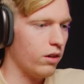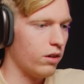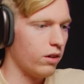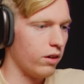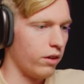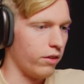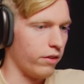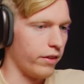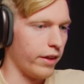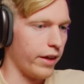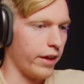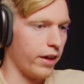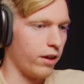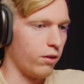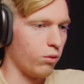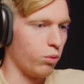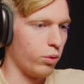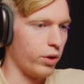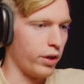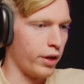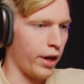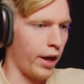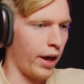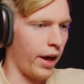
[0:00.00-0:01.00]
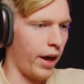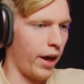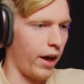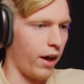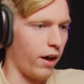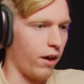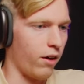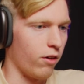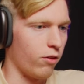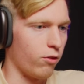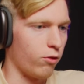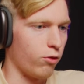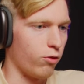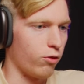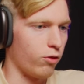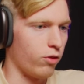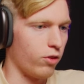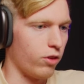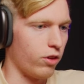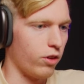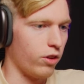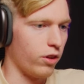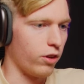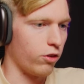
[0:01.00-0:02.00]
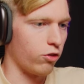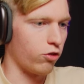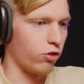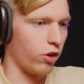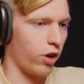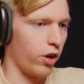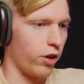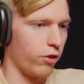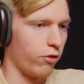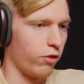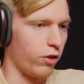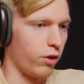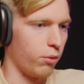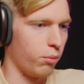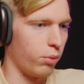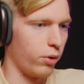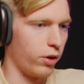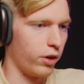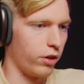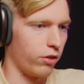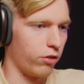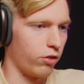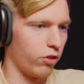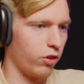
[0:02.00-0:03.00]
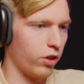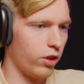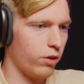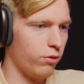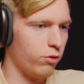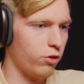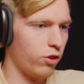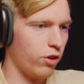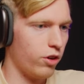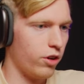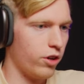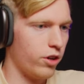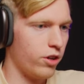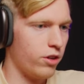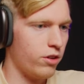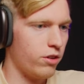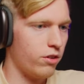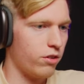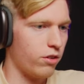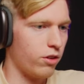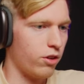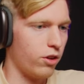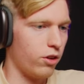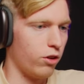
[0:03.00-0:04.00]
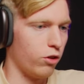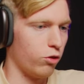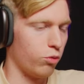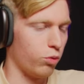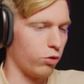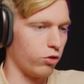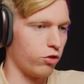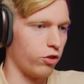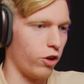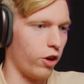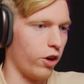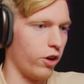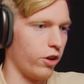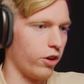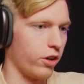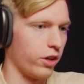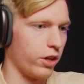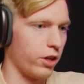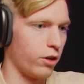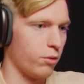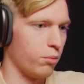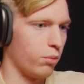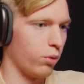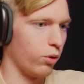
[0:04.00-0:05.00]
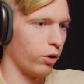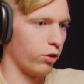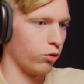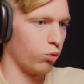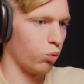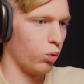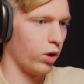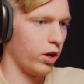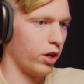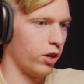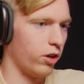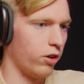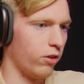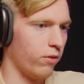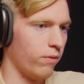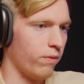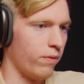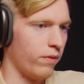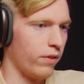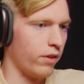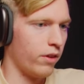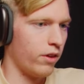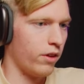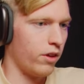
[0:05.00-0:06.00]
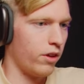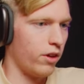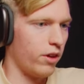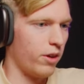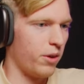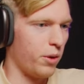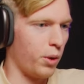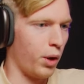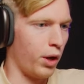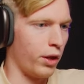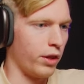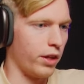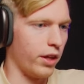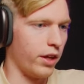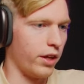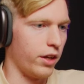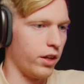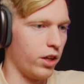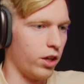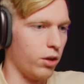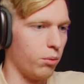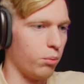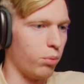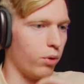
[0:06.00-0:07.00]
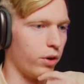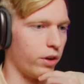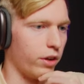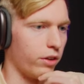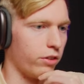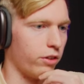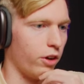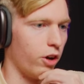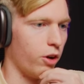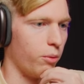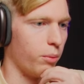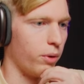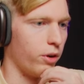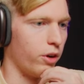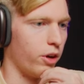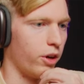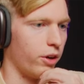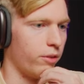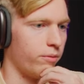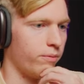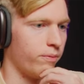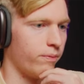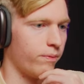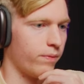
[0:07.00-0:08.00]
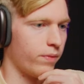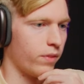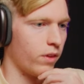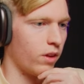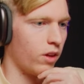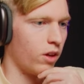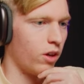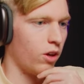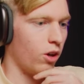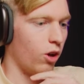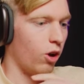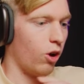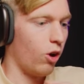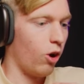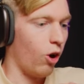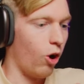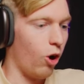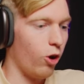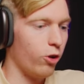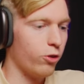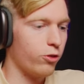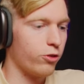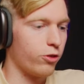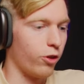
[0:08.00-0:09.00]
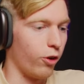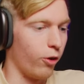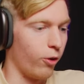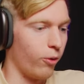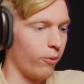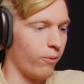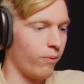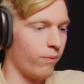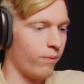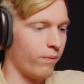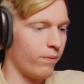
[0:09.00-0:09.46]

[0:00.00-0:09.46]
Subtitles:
and then we have a shot of him putting his gloves on. This was shot on a gimbal as well, and then him putting his helmet on. Also,